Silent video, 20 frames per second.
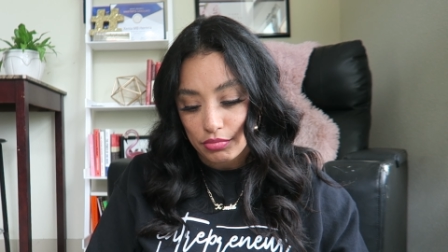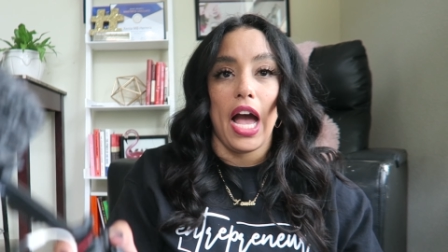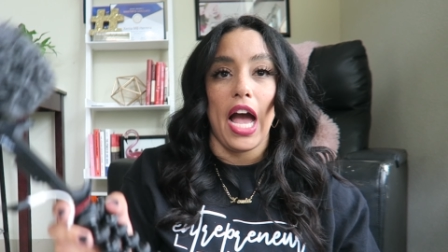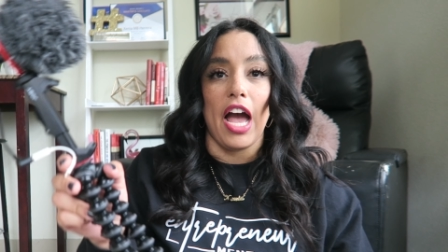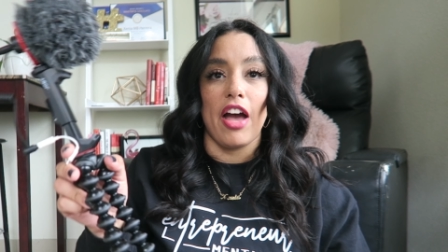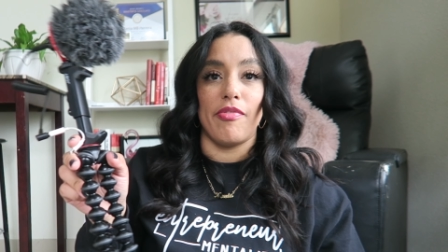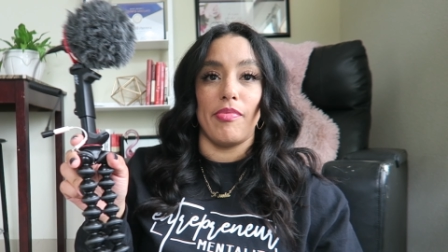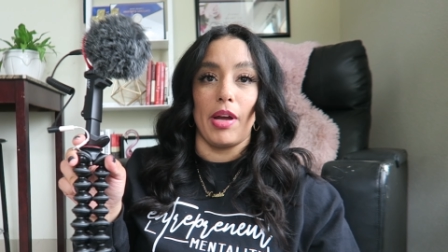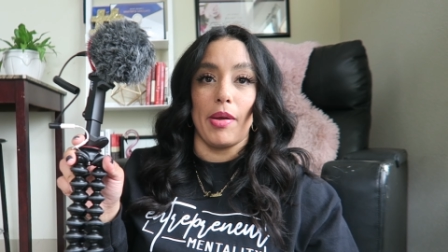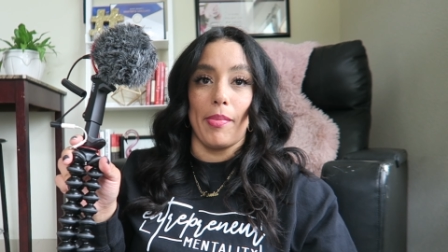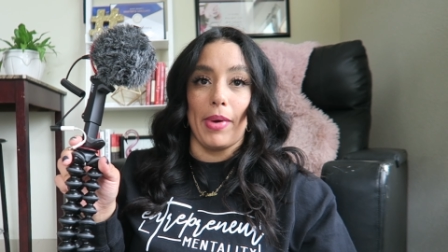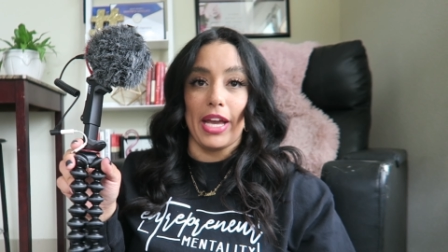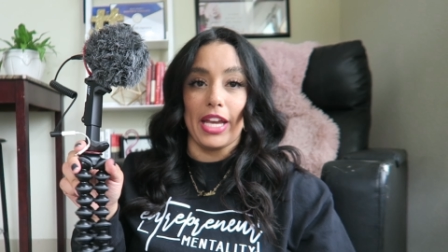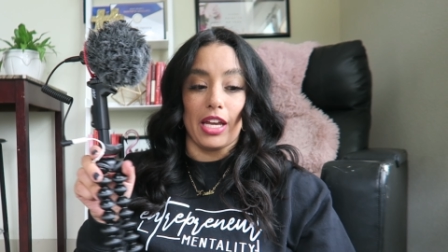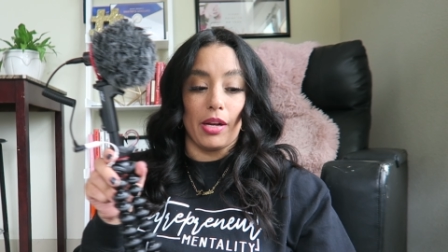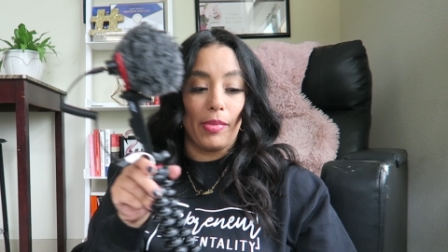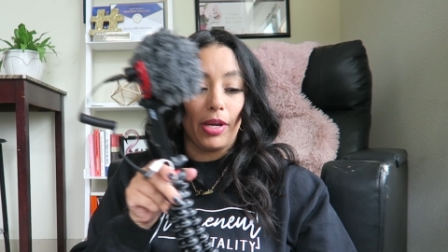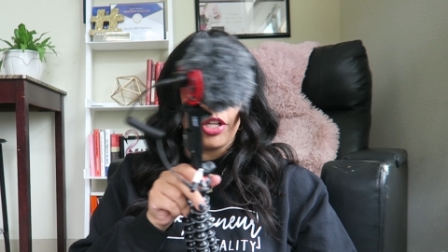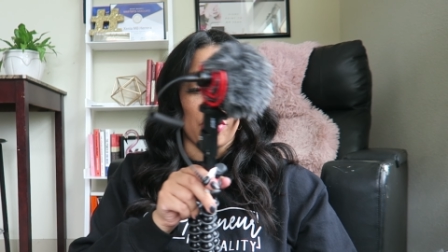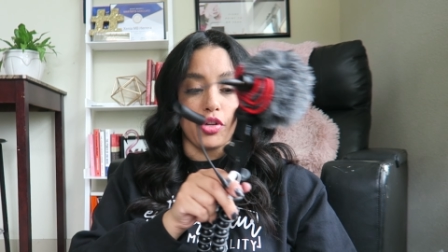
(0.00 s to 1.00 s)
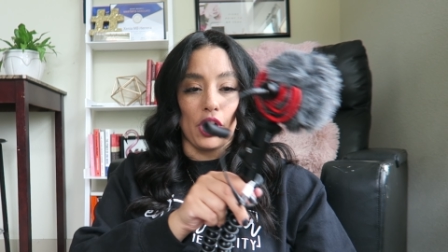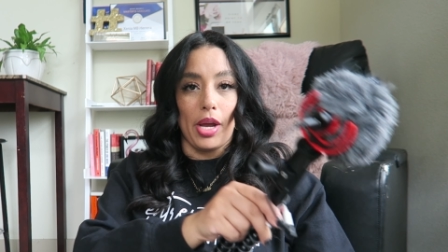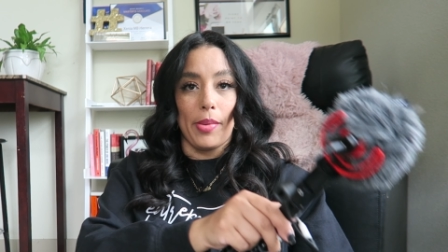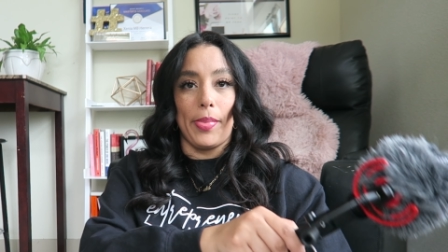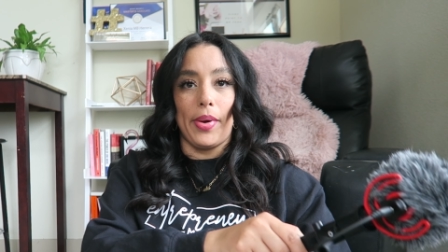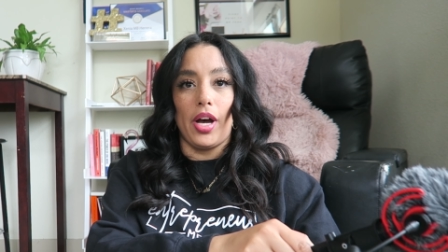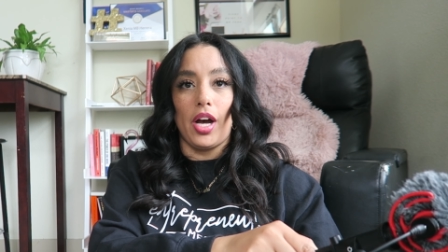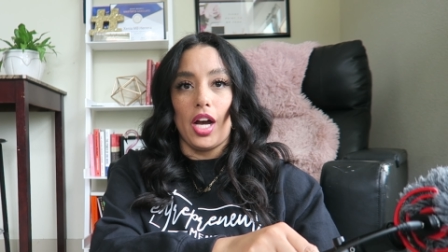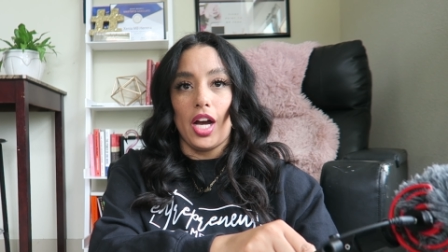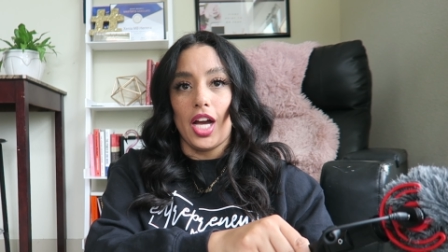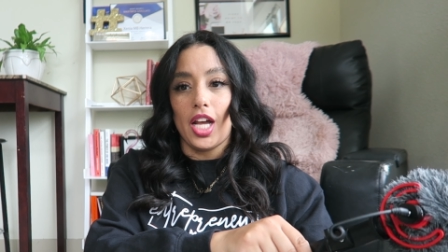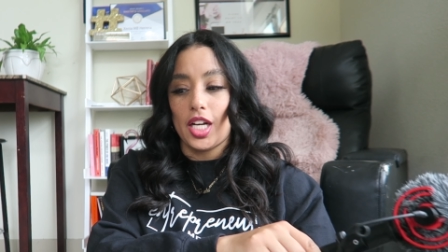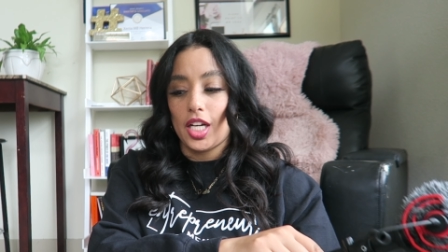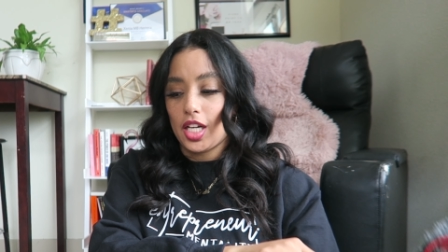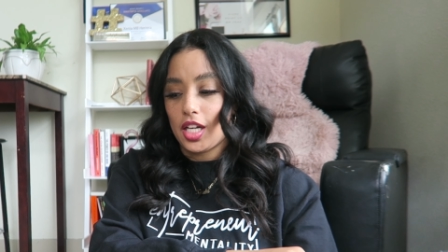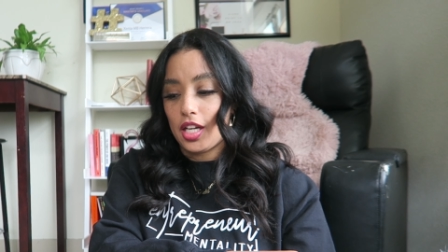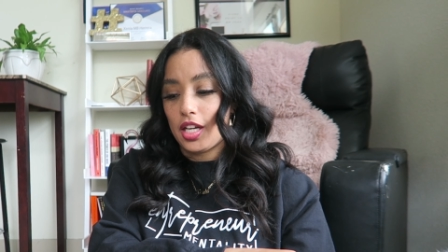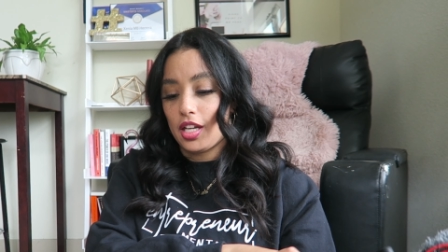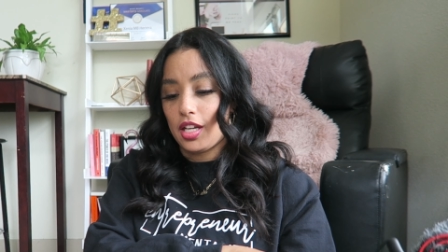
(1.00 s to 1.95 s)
I have my mic and my tripod.